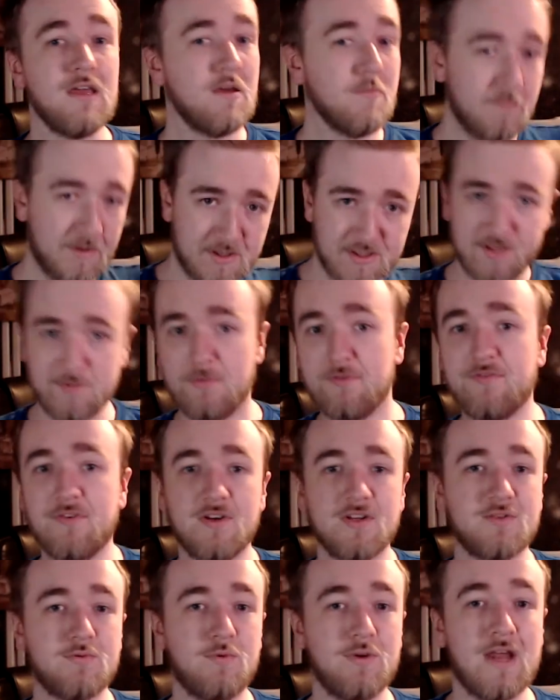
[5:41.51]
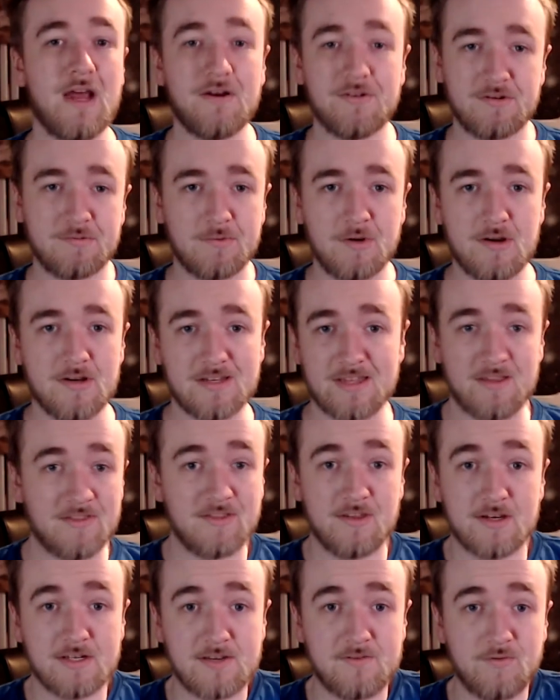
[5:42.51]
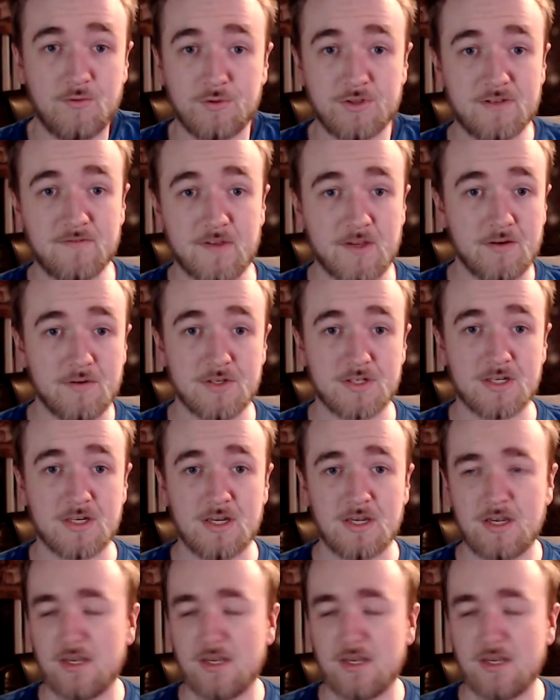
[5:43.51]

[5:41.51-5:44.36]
because I'm the first one out, I'm going to get 30-40 views,